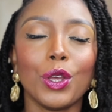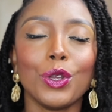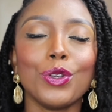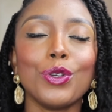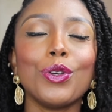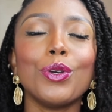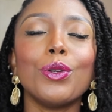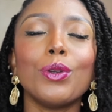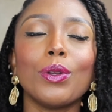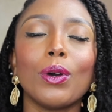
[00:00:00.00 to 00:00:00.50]

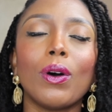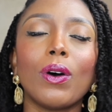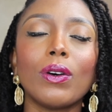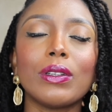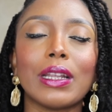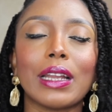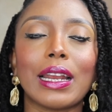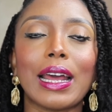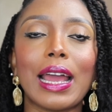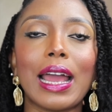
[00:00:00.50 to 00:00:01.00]
you know
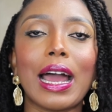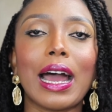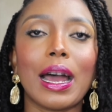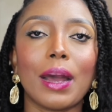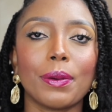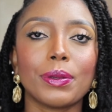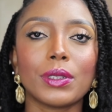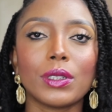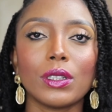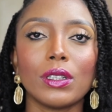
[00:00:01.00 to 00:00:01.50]
that I
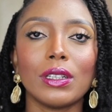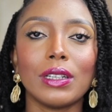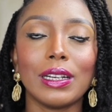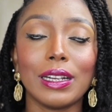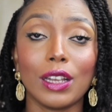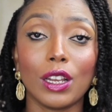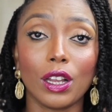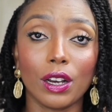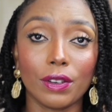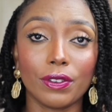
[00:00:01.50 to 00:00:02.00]

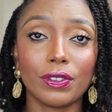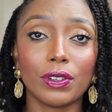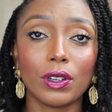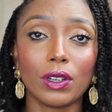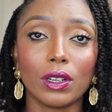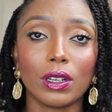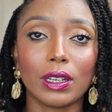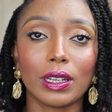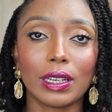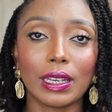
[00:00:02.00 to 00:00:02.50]
absolutely love
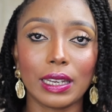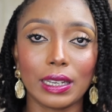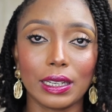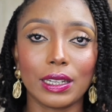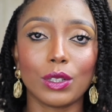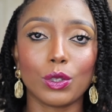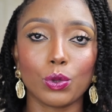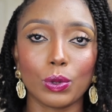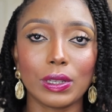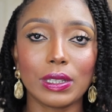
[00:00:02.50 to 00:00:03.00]

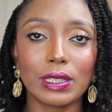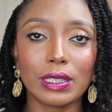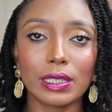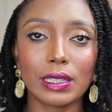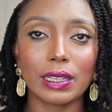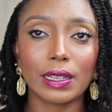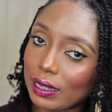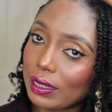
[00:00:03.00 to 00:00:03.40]
kinky twists.